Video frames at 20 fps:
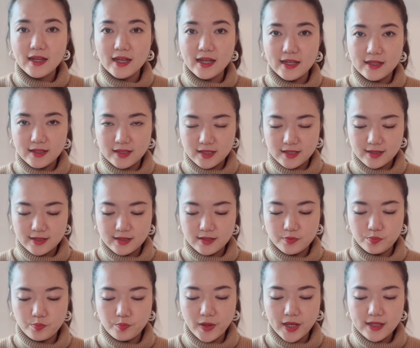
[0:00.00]
It's
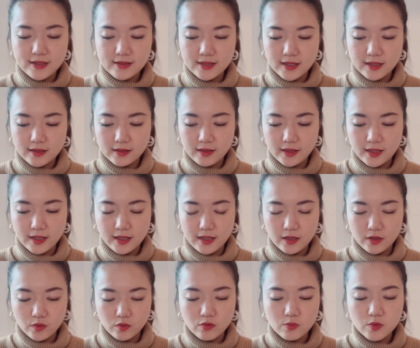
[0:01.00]
basically a
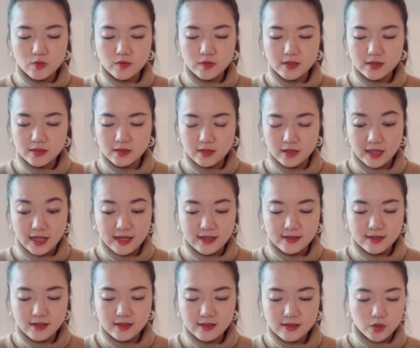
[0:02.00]
normal
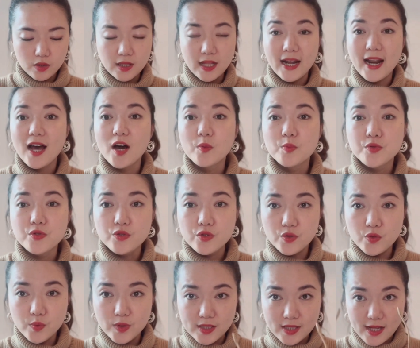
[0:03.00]
glasses that helps you
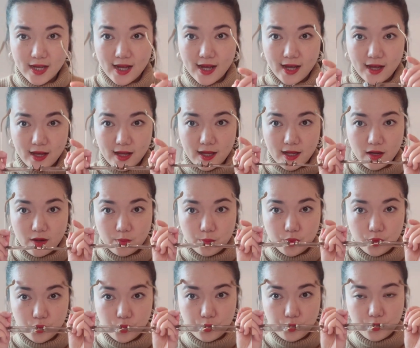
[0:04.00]
with the
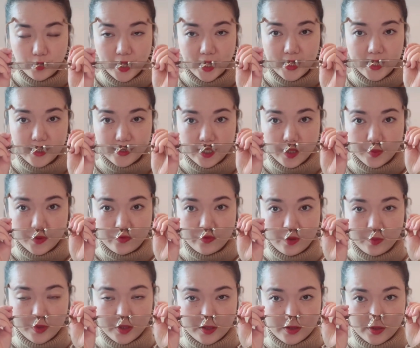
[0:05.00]
blue ray that coming
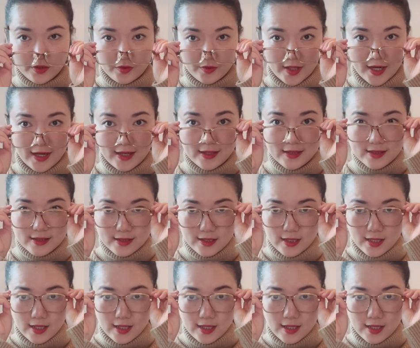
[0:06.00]
from the screens.